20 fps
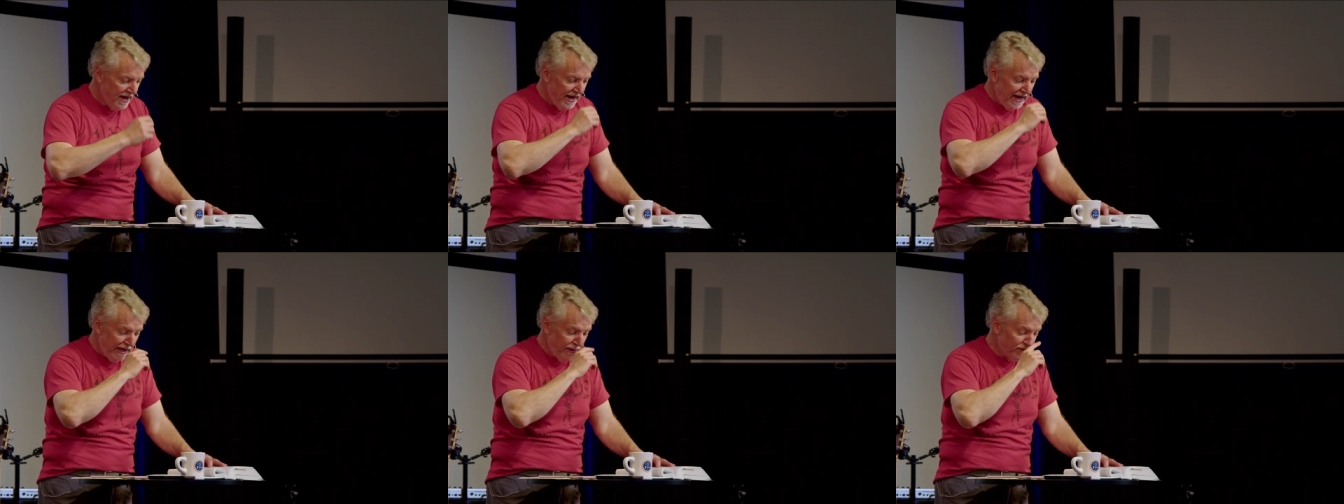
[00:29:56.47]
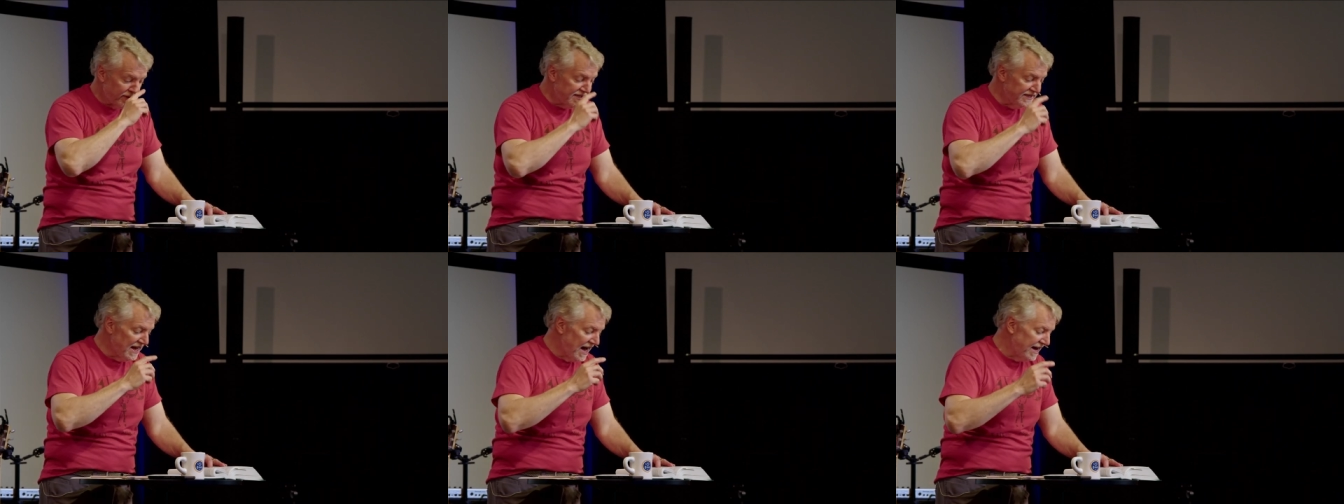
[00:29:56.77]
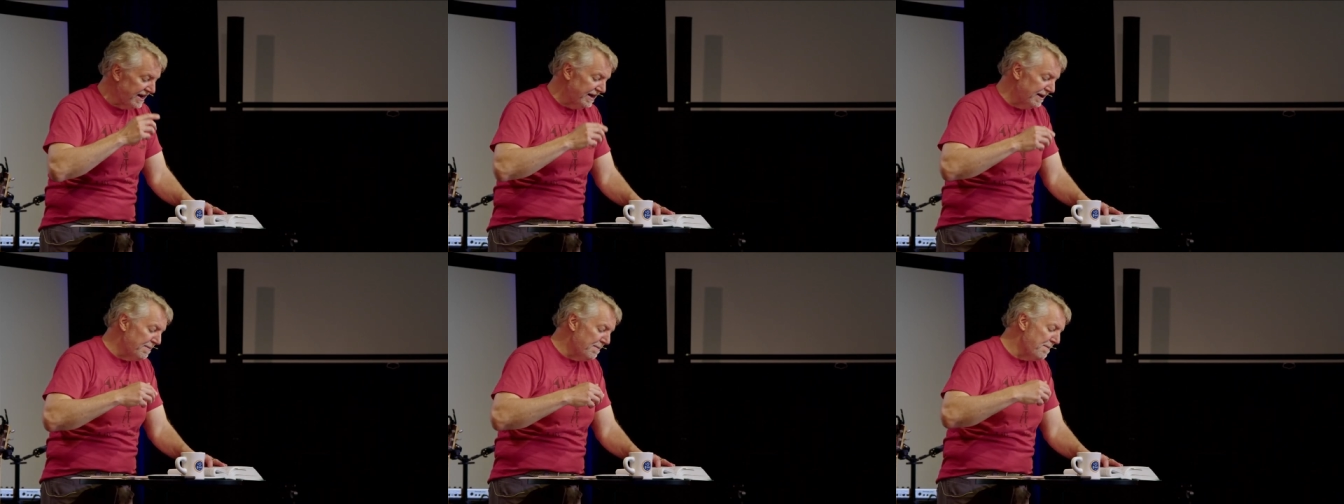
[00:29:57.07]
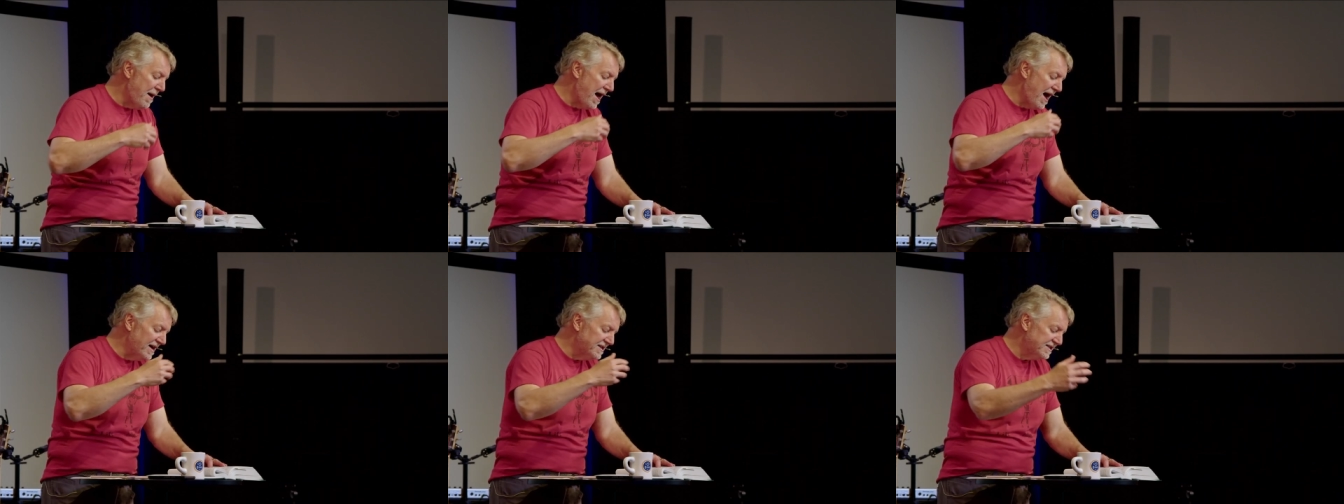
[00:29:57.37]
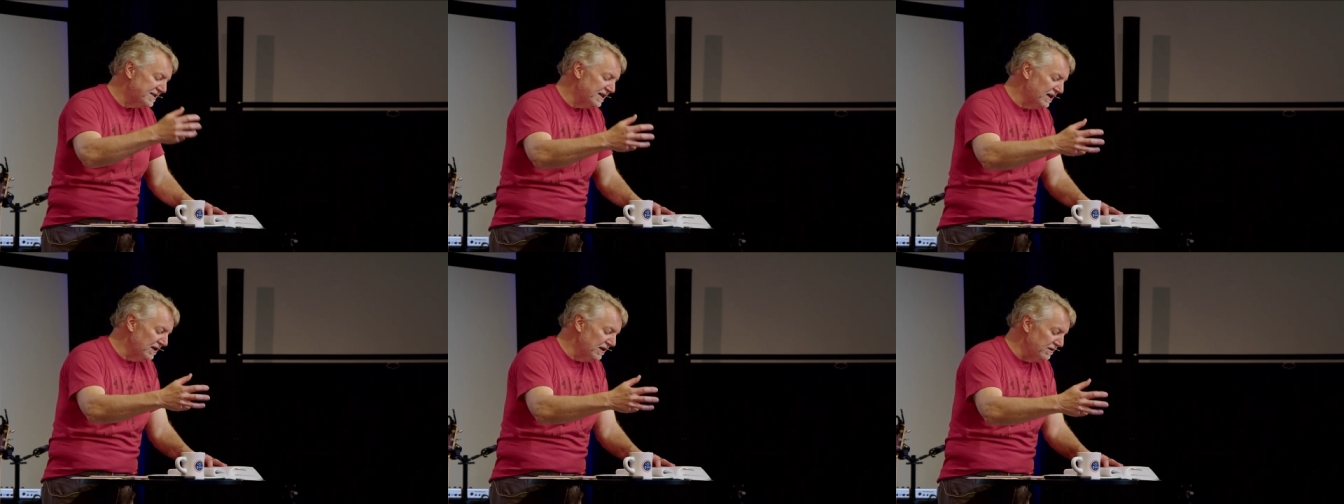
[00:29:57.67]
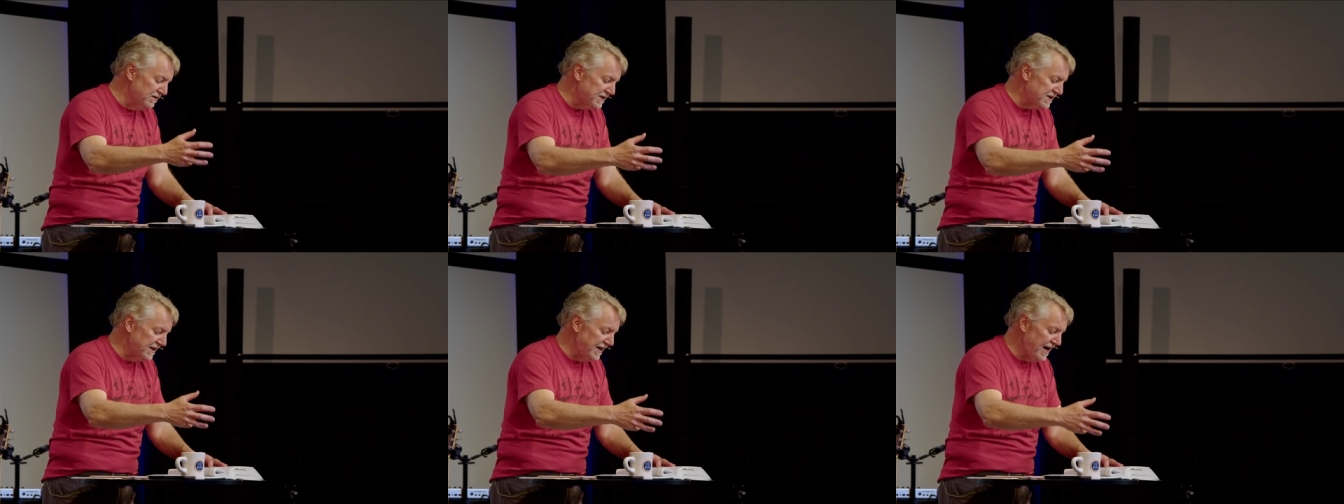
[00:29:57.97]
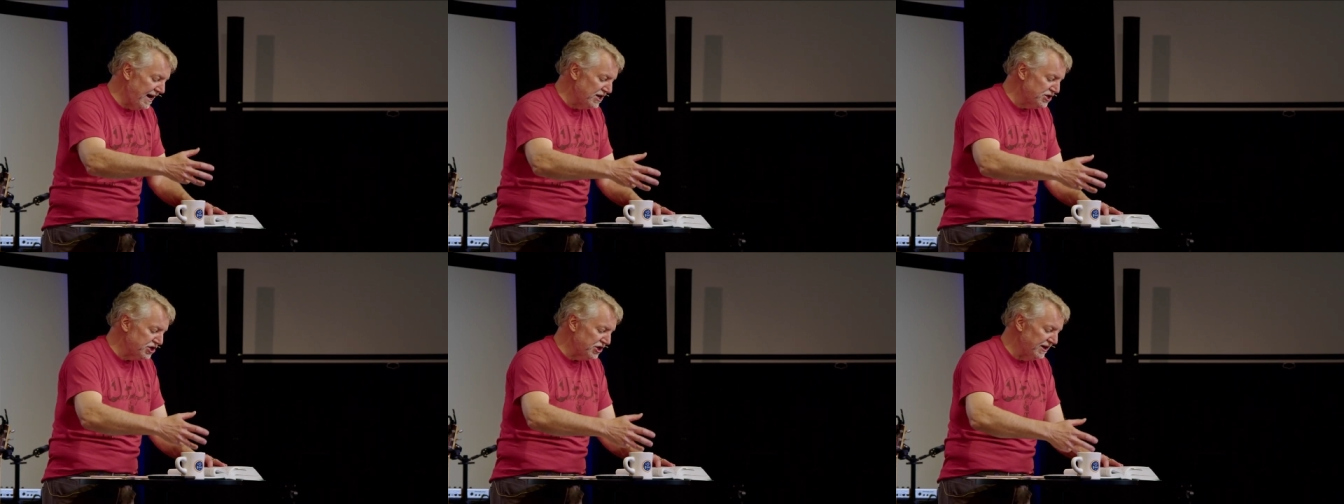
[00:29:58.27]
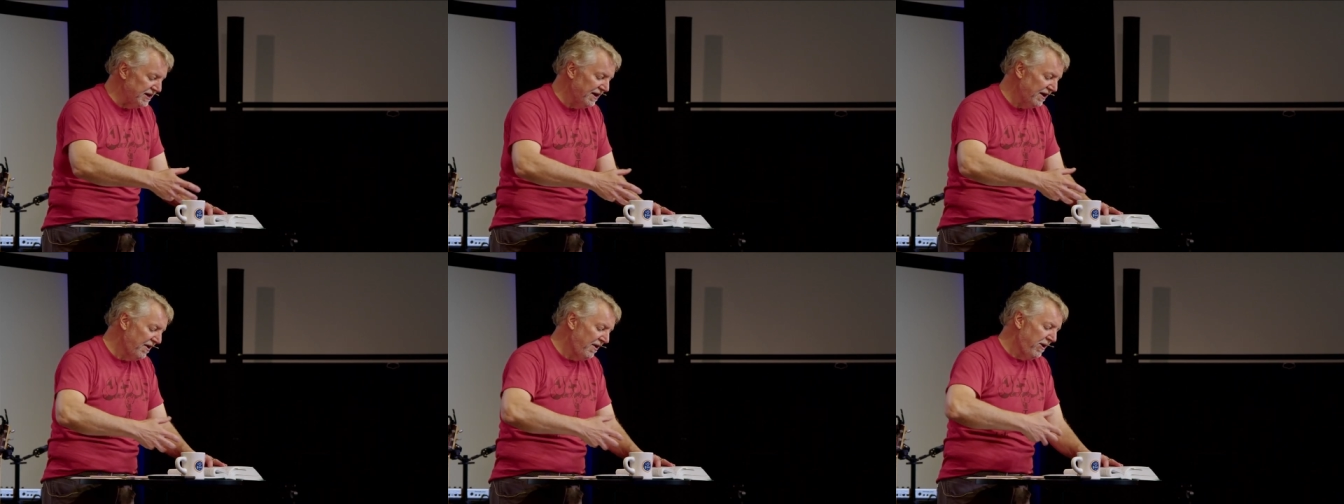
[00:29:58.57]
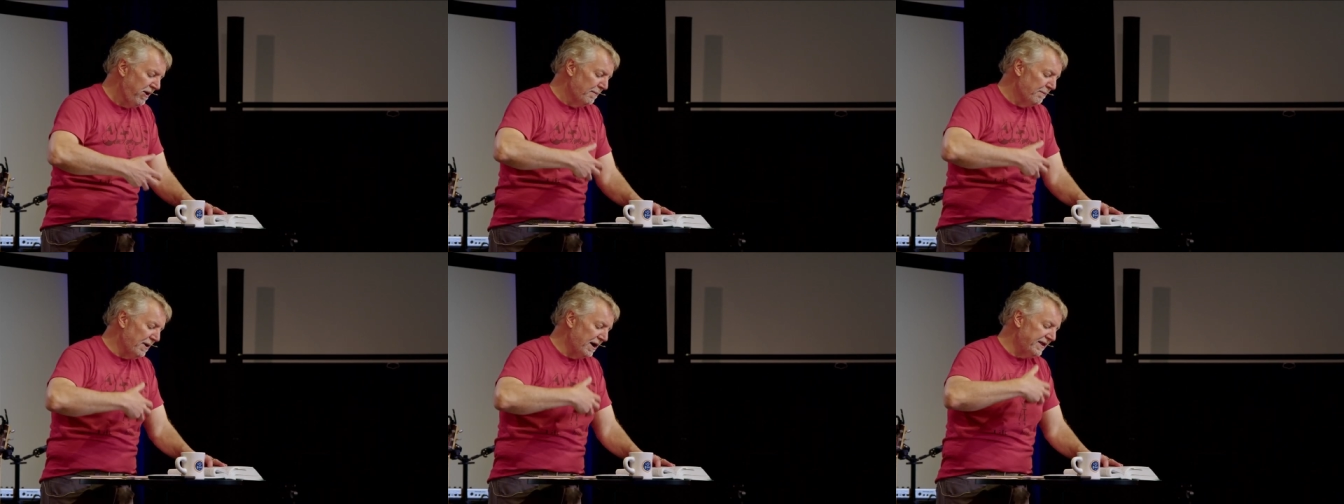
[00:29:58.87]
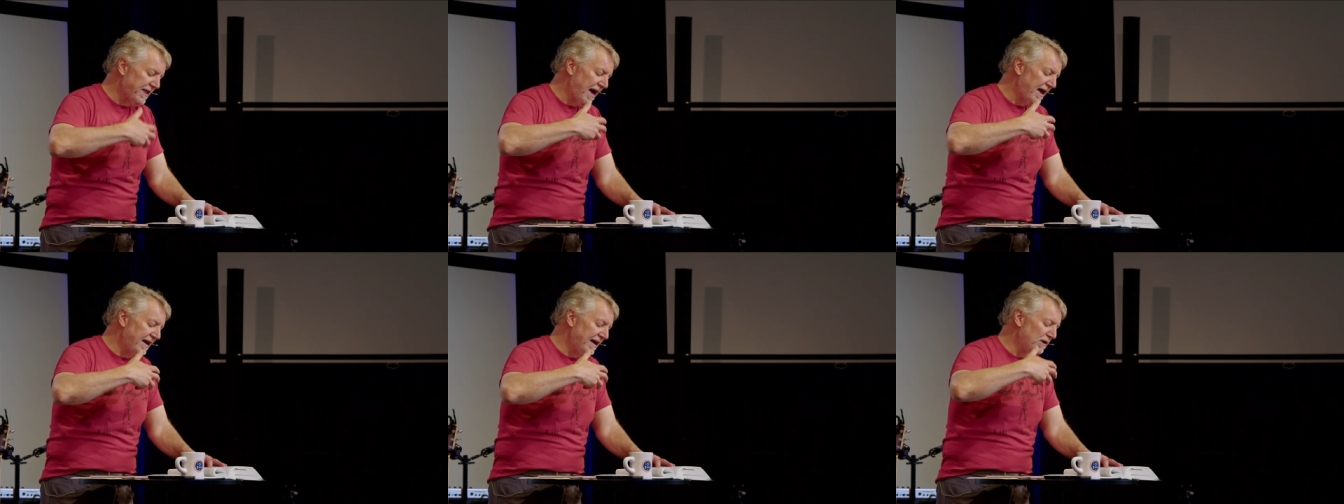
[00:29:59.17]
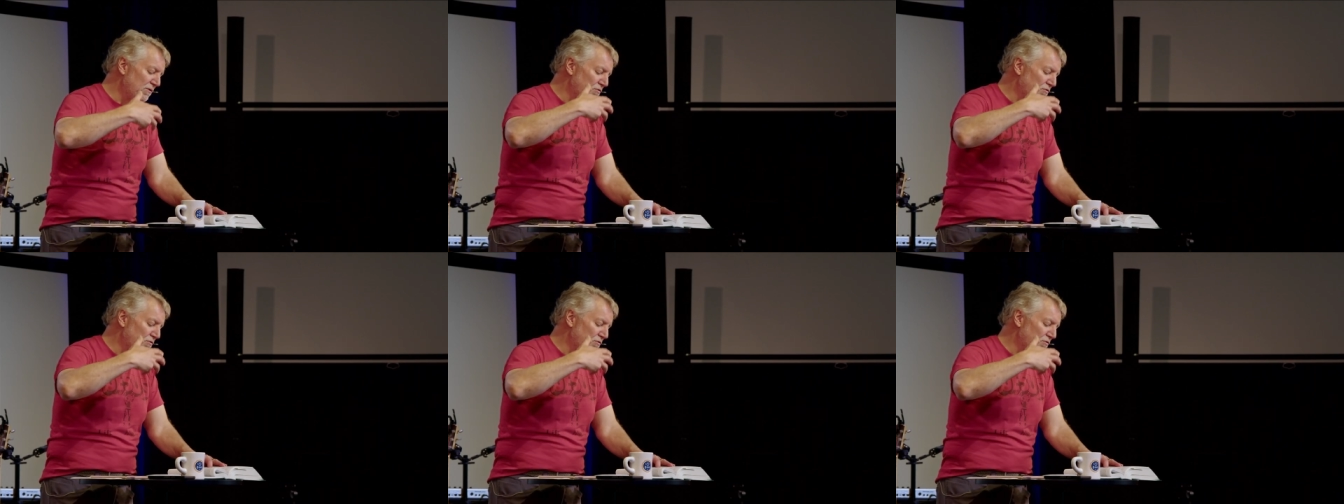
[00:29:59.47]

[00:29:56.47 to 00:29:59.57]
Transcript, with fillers: he was not a mass hallucination, but that he